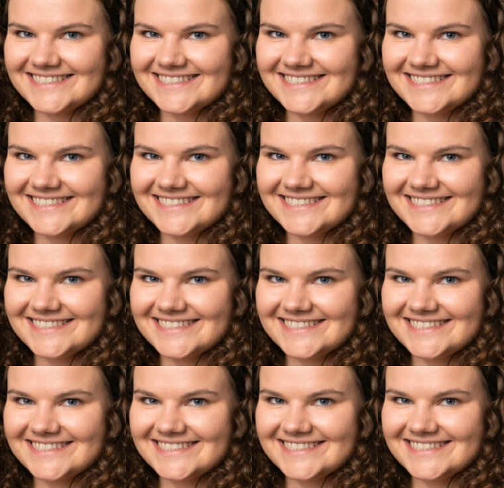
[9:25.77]

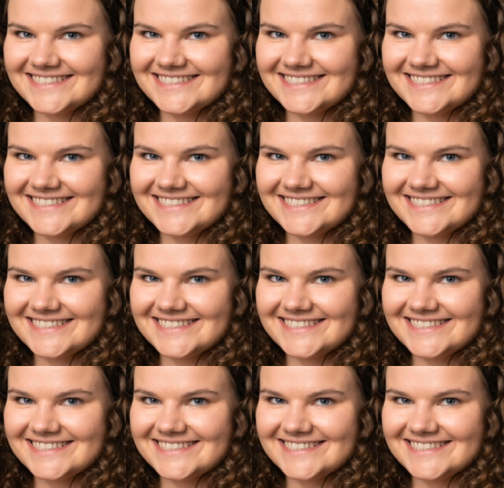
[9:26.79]

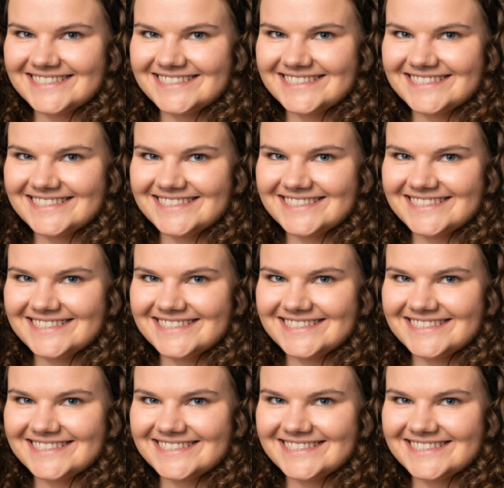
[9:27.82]

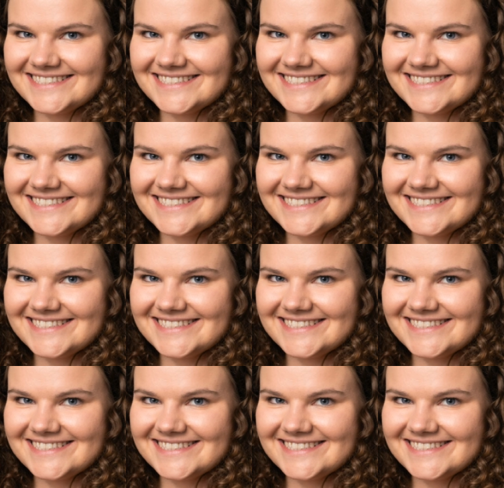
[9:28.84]

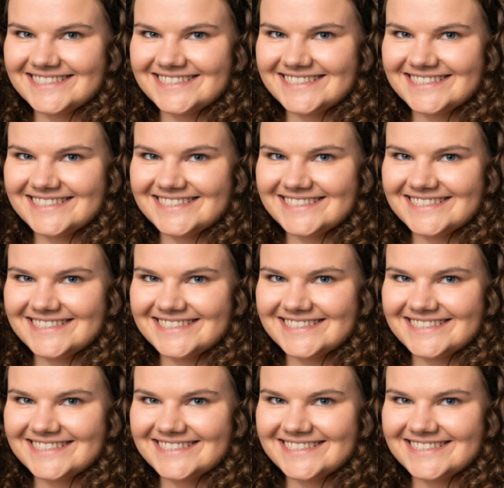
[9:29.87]
This is a still picture; no speech is visible.